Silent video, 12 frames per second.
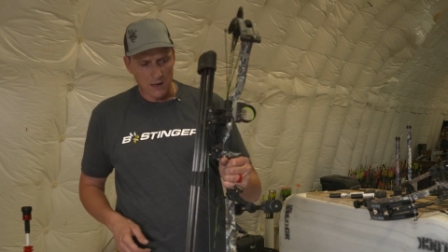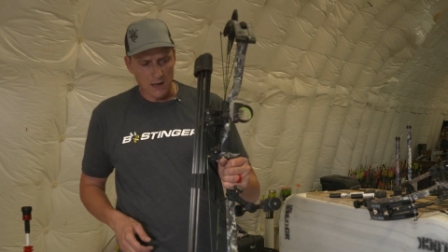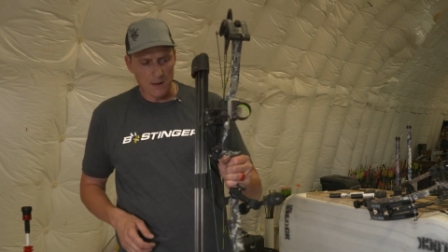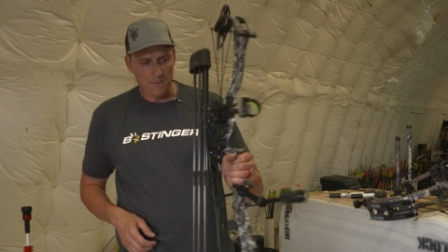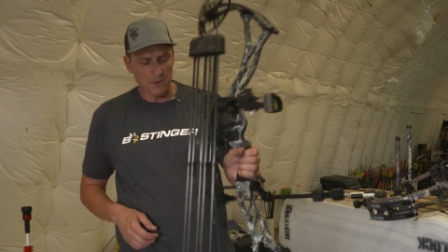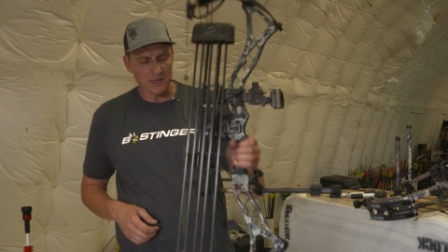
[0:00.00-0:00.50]

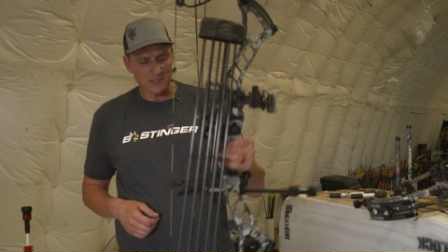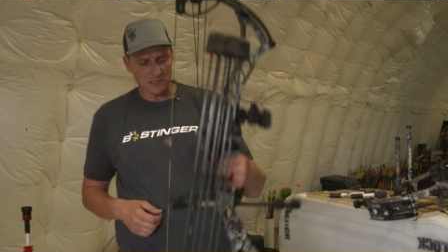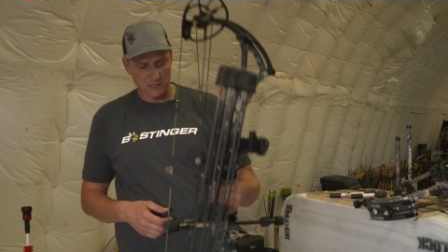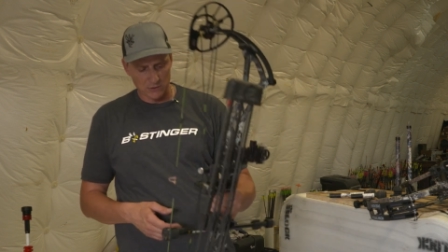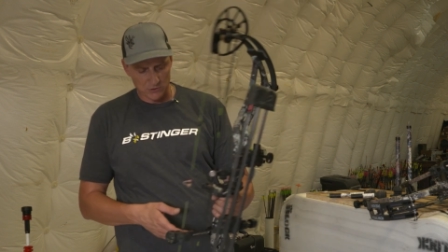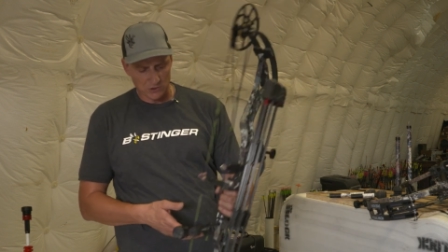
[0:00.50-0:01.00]
um, but it
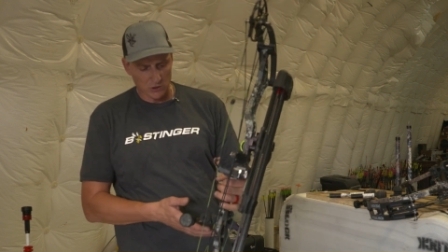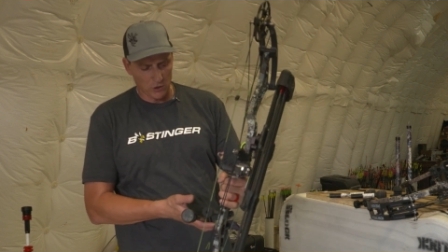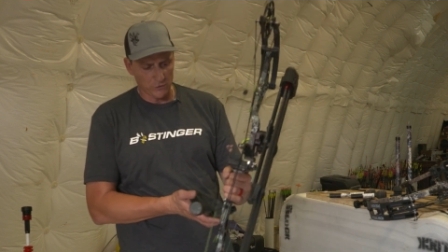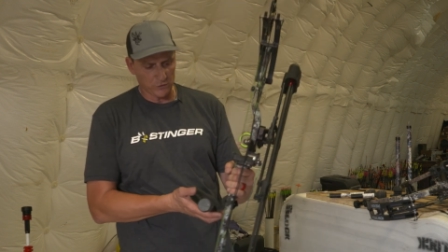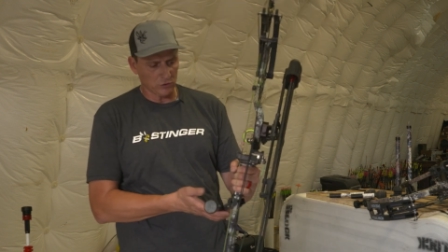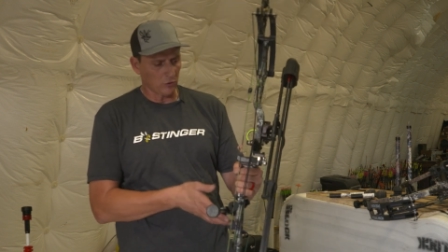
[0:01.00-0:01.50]
still
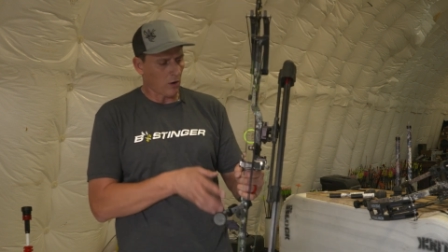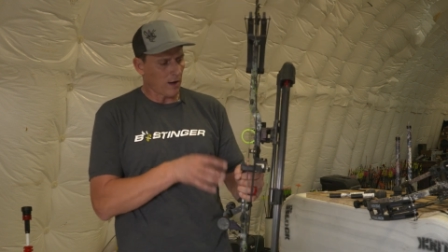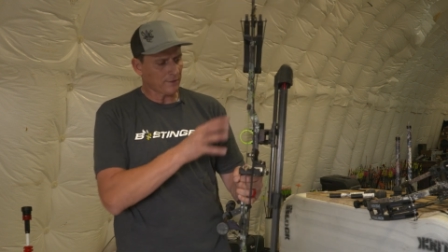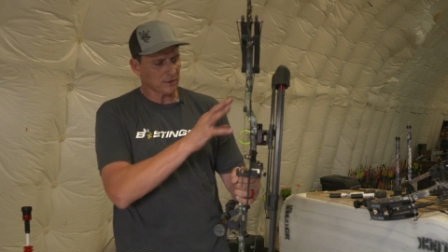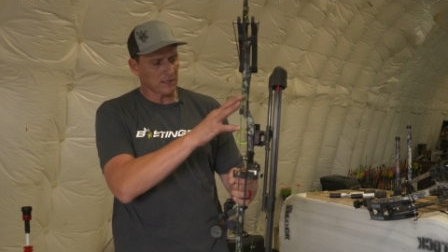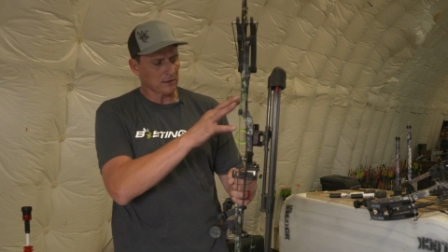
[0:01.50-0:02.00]
serves to
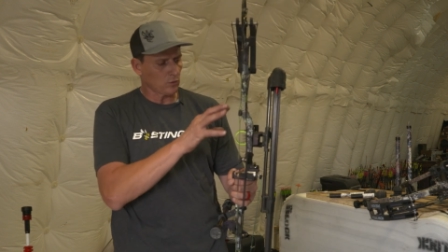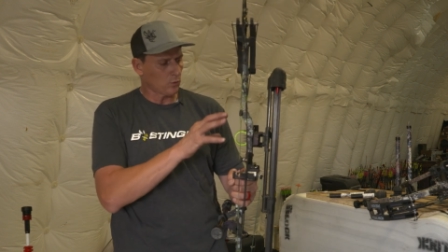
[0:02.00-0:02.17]
offset the